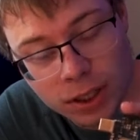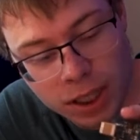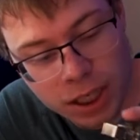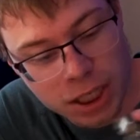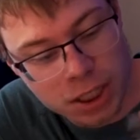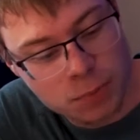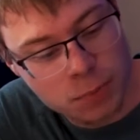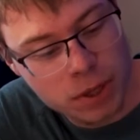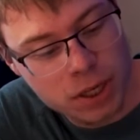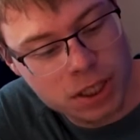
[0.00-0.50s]

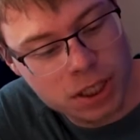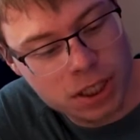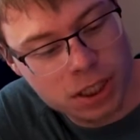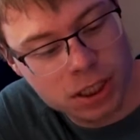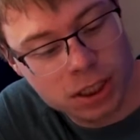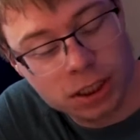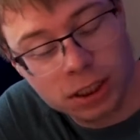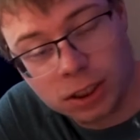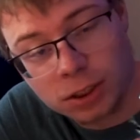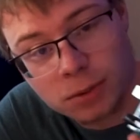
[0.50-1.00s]
It's
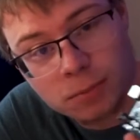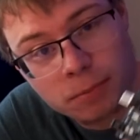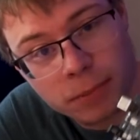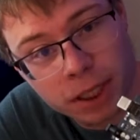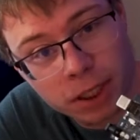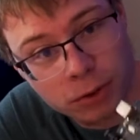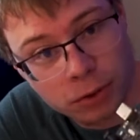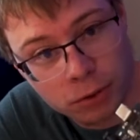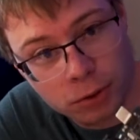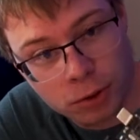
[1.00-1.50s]
basically a little
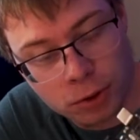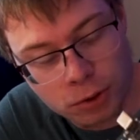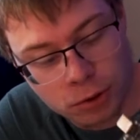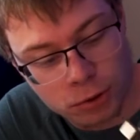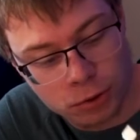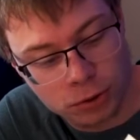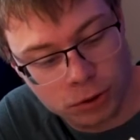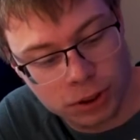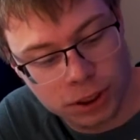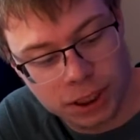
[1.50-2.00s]

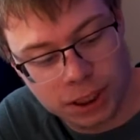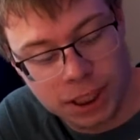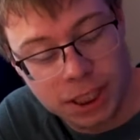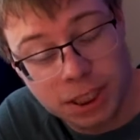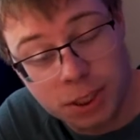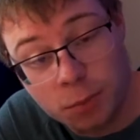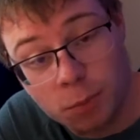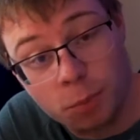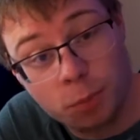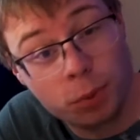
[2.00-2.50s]
microcontroller that takes
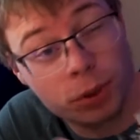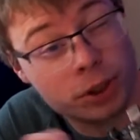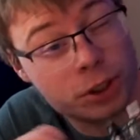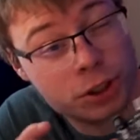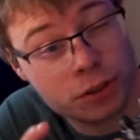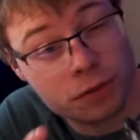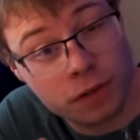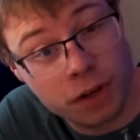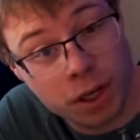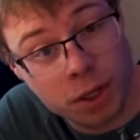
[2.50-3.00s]
a
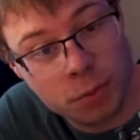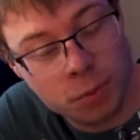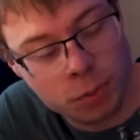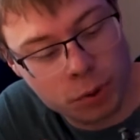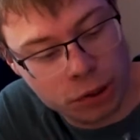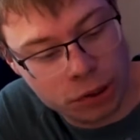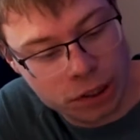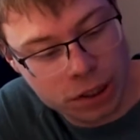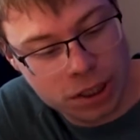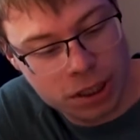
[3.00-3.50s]
bunch of
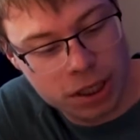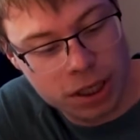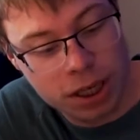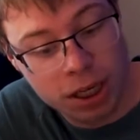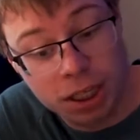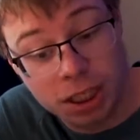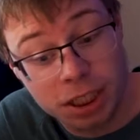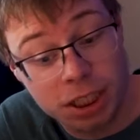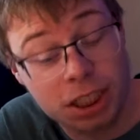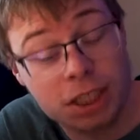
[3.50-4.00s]
inputs
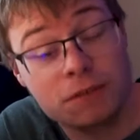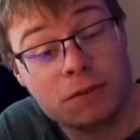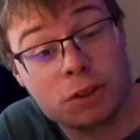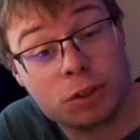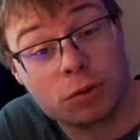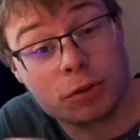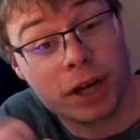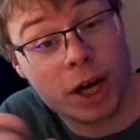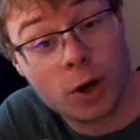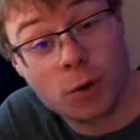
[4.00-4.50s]
and then gives
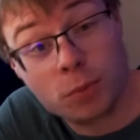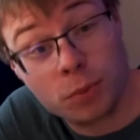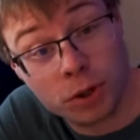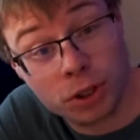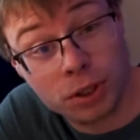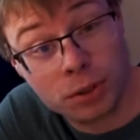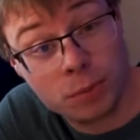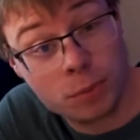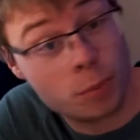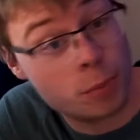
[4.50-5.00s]
you an
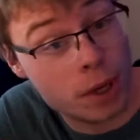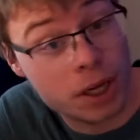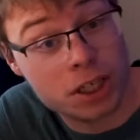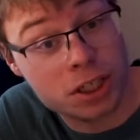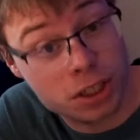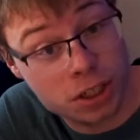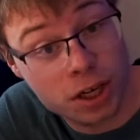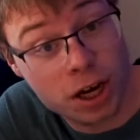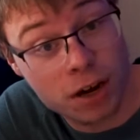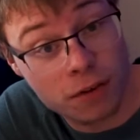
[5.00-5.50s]
output
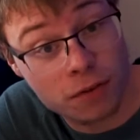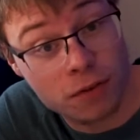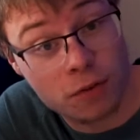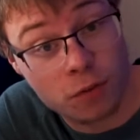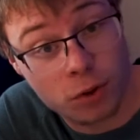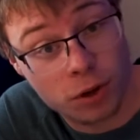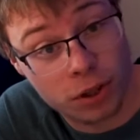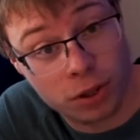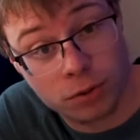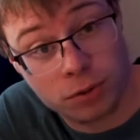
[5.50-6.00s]
based off of
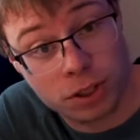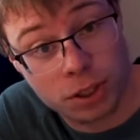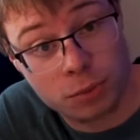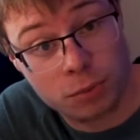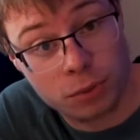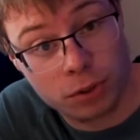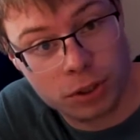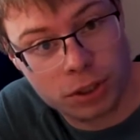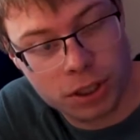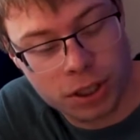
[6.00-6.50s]
what those
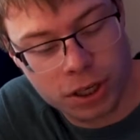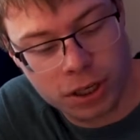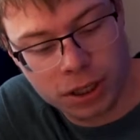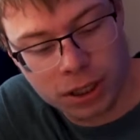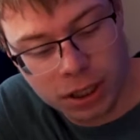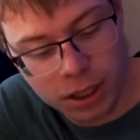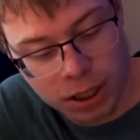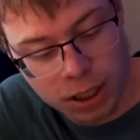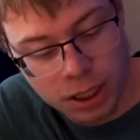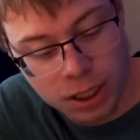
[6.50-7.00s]
inputs are.
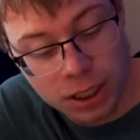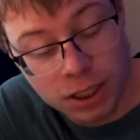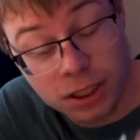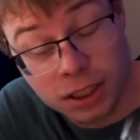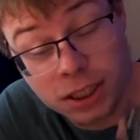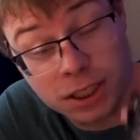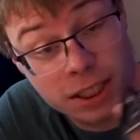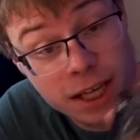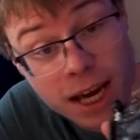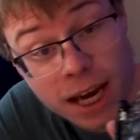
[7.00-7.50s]

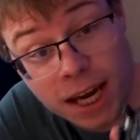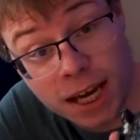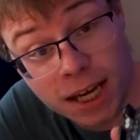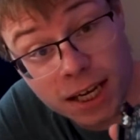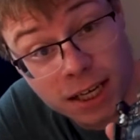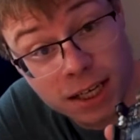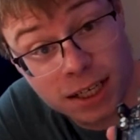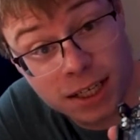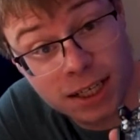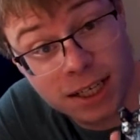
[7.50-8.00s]

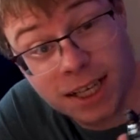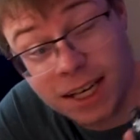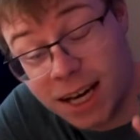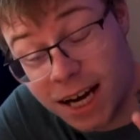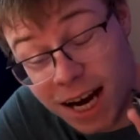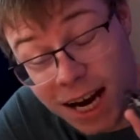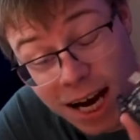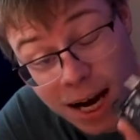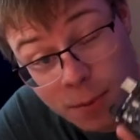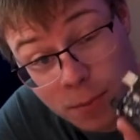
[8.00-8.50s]
Today,
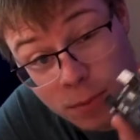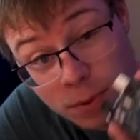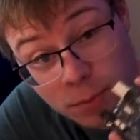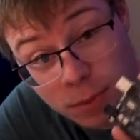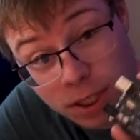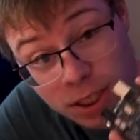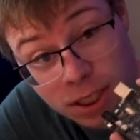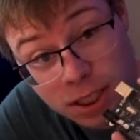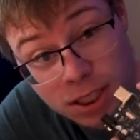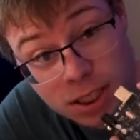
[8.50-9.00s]
I'm going to
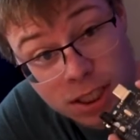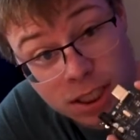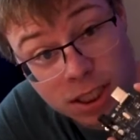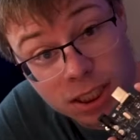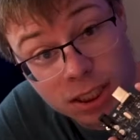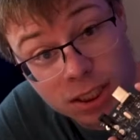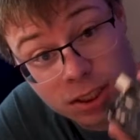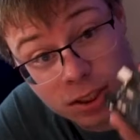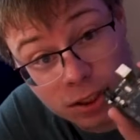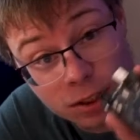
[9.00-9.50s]
make this
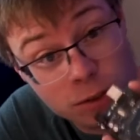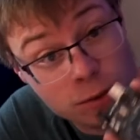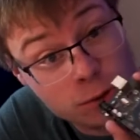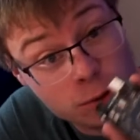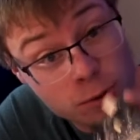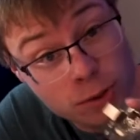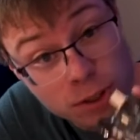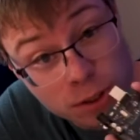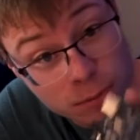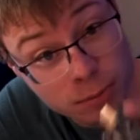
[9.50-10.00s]
thing
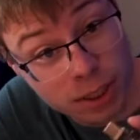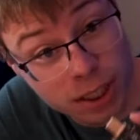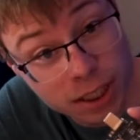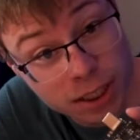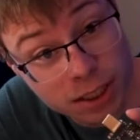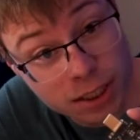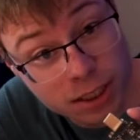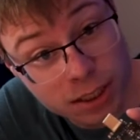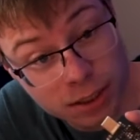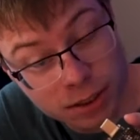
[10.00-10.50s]
control some
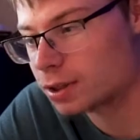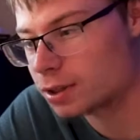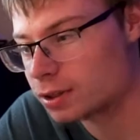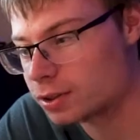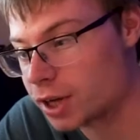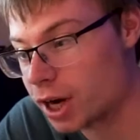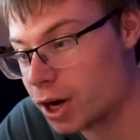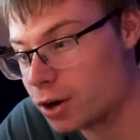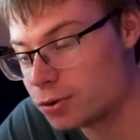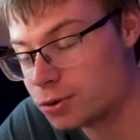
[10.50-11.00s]
lights.
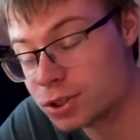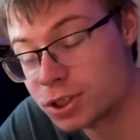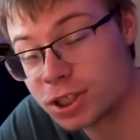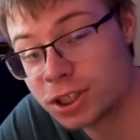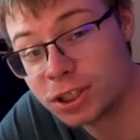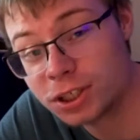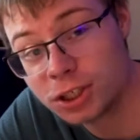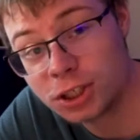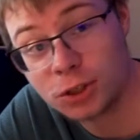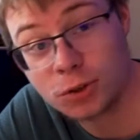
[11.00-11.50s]
Now,
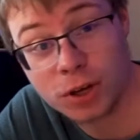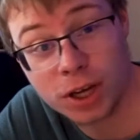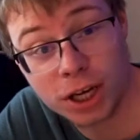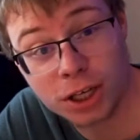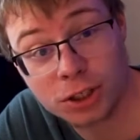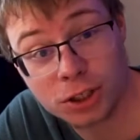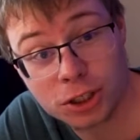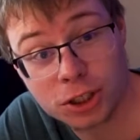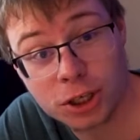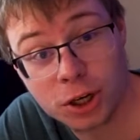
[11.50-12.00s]
since you
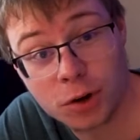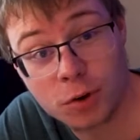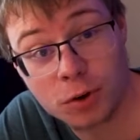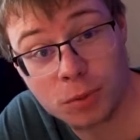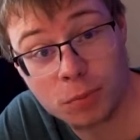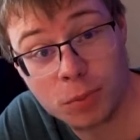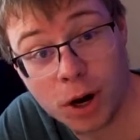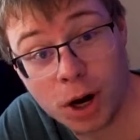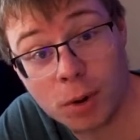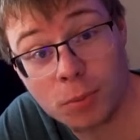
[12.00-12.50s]
can't just go
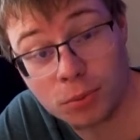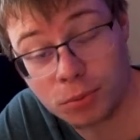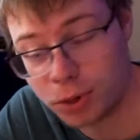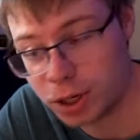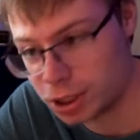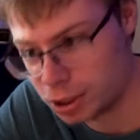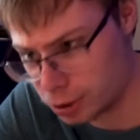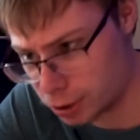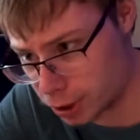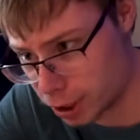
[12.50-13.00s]
and pump
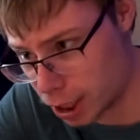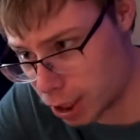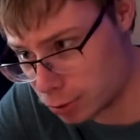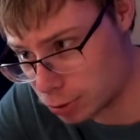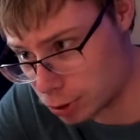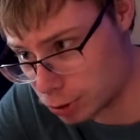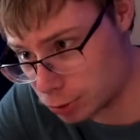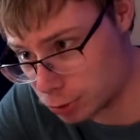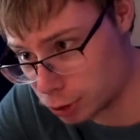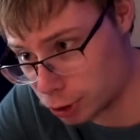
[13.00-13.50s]
regular
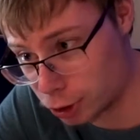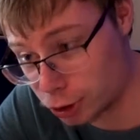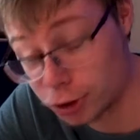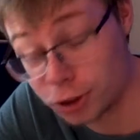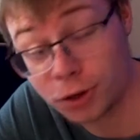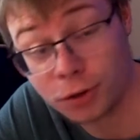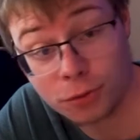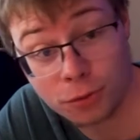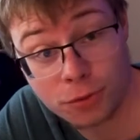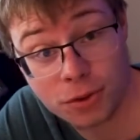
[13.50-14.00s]
household
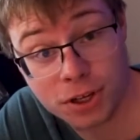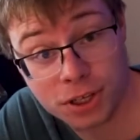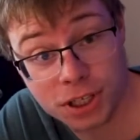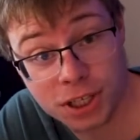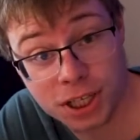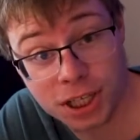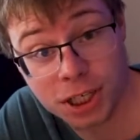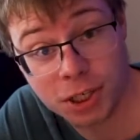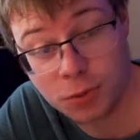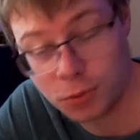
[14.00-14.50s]
current through this
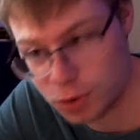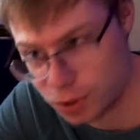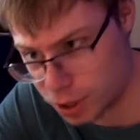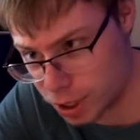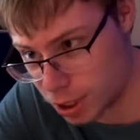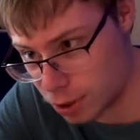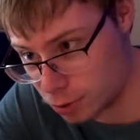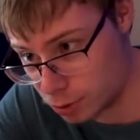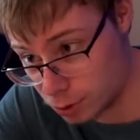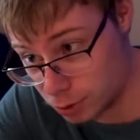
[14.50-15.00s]
thing
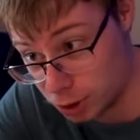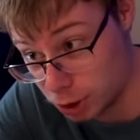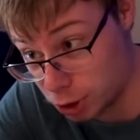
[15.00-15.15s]
without,